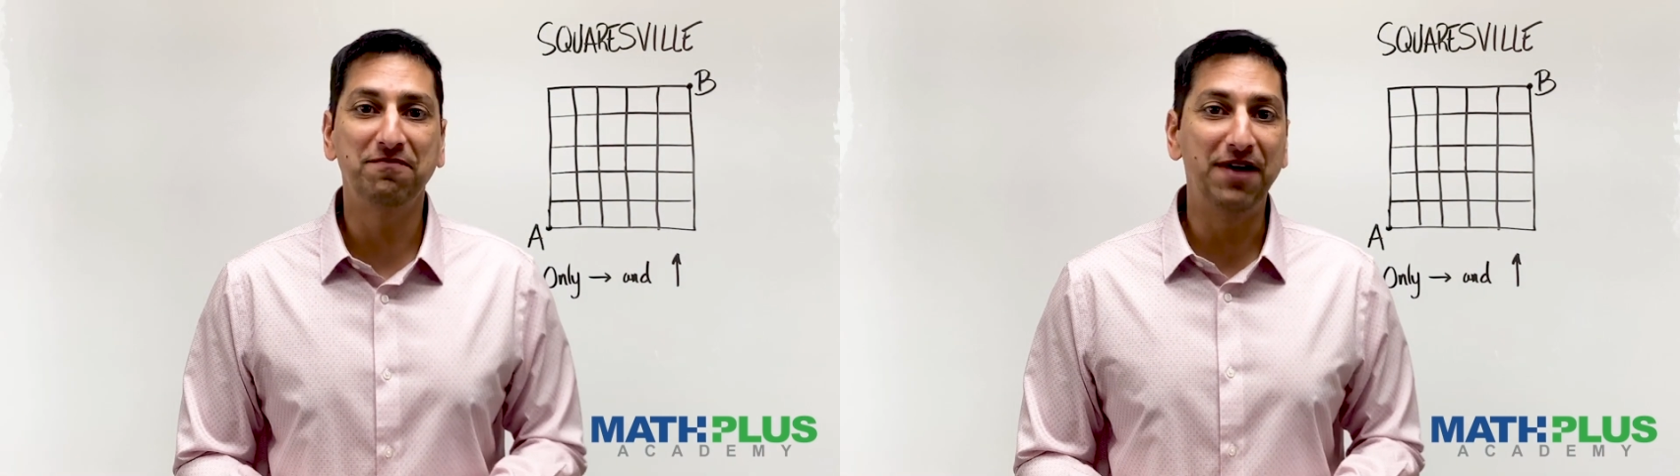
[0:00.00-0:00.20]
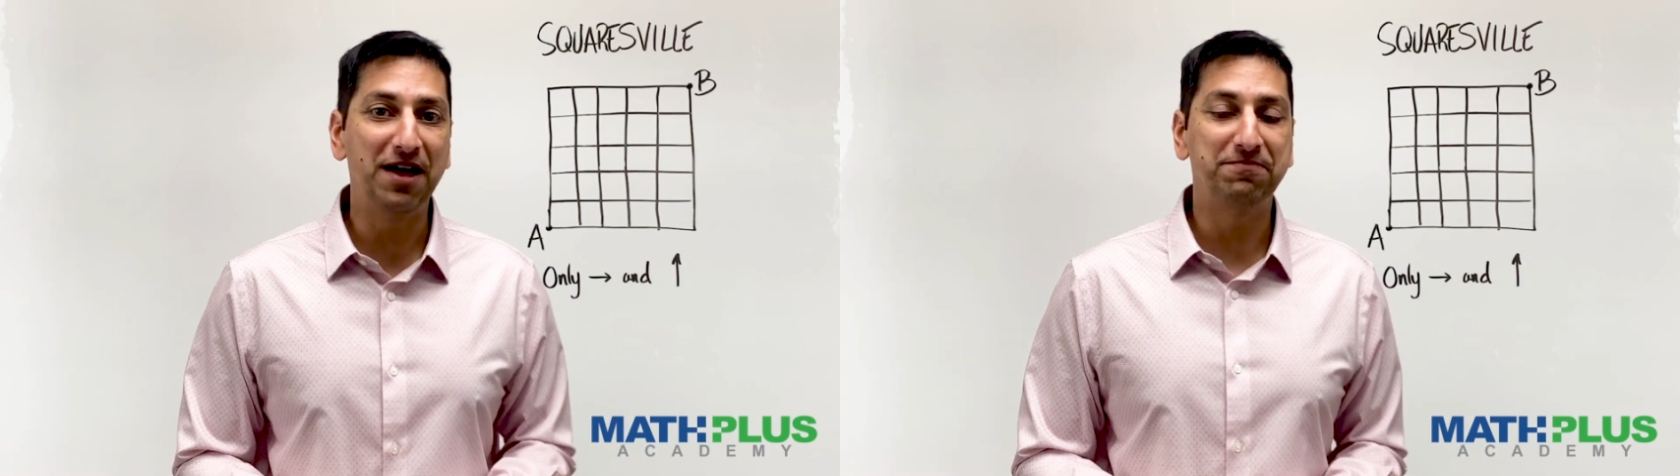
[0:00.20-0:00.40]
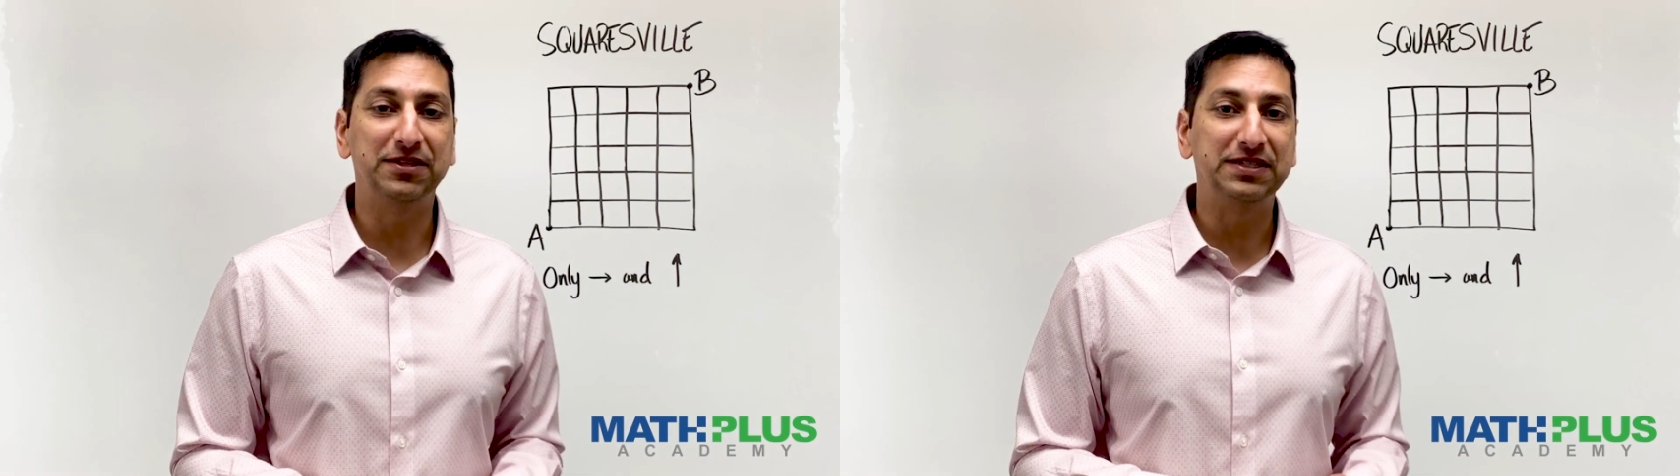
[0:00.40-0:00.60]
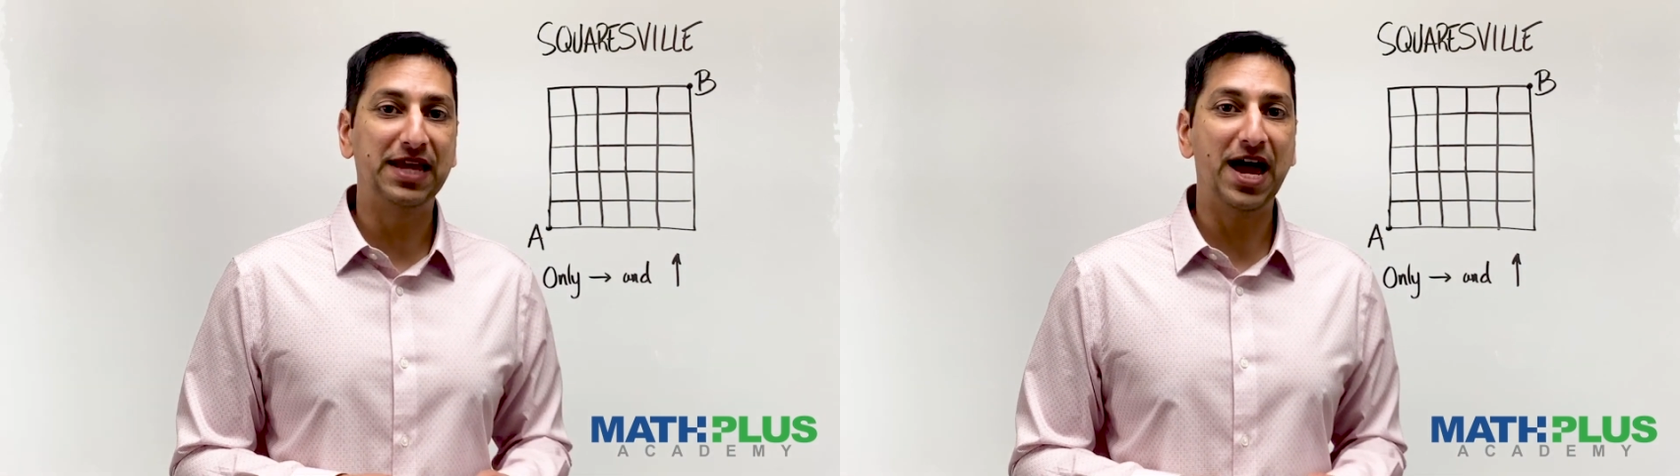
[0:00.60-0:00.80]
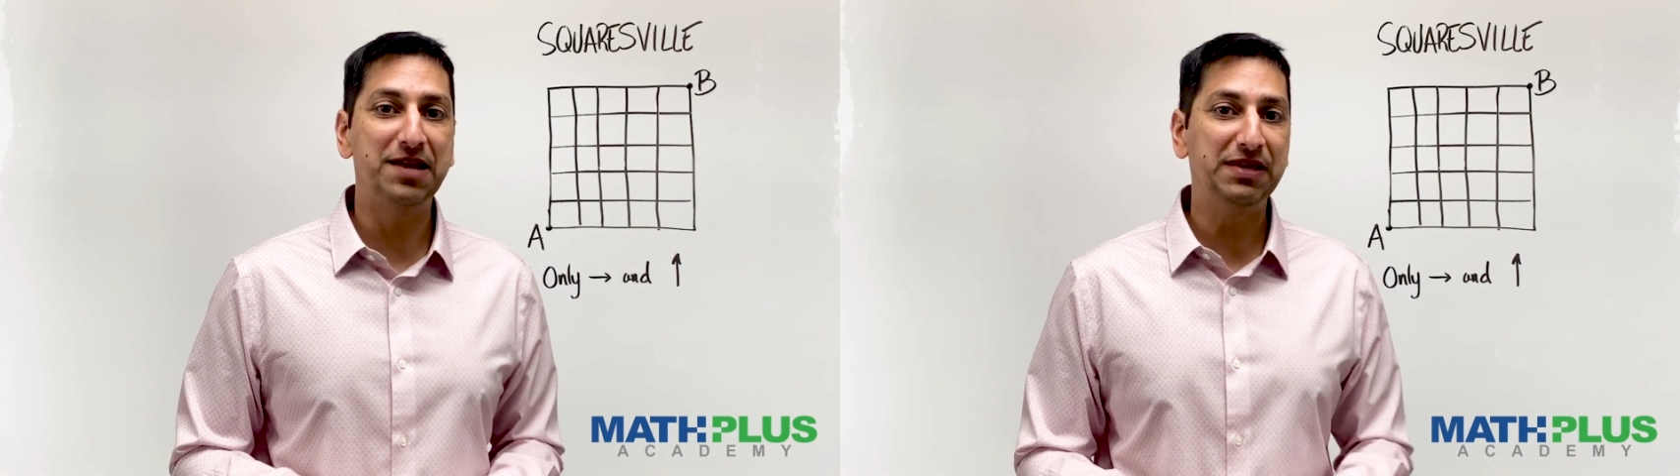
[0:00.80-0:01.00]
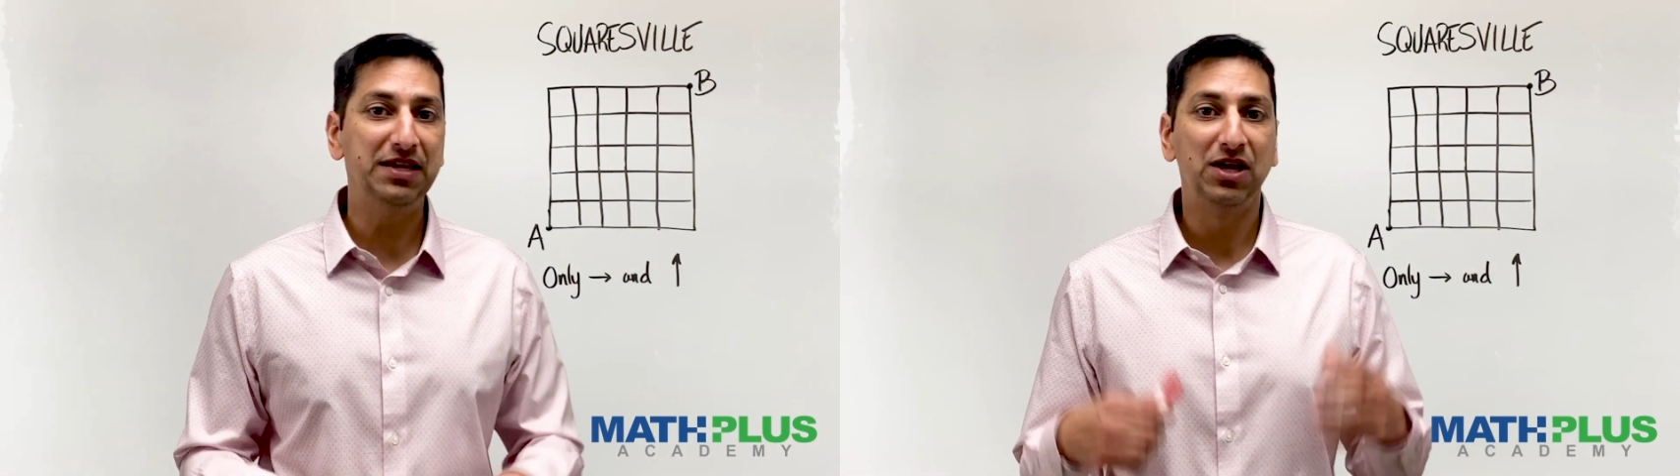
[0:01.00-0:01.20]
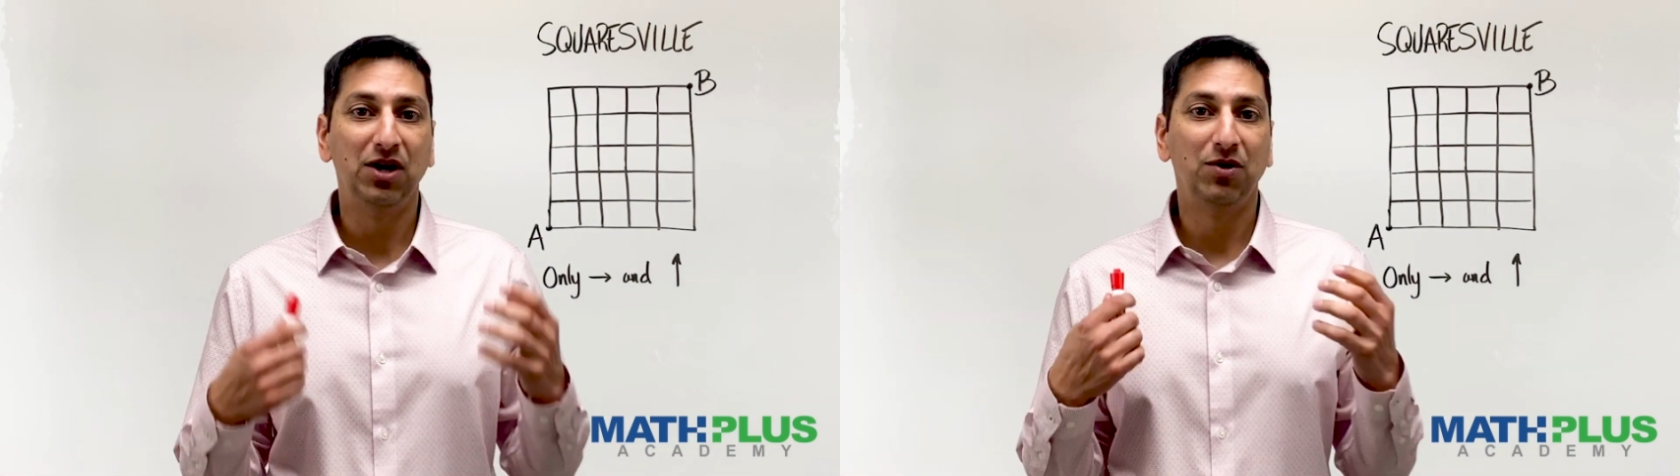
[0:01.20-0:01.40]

of Math Plus Academy,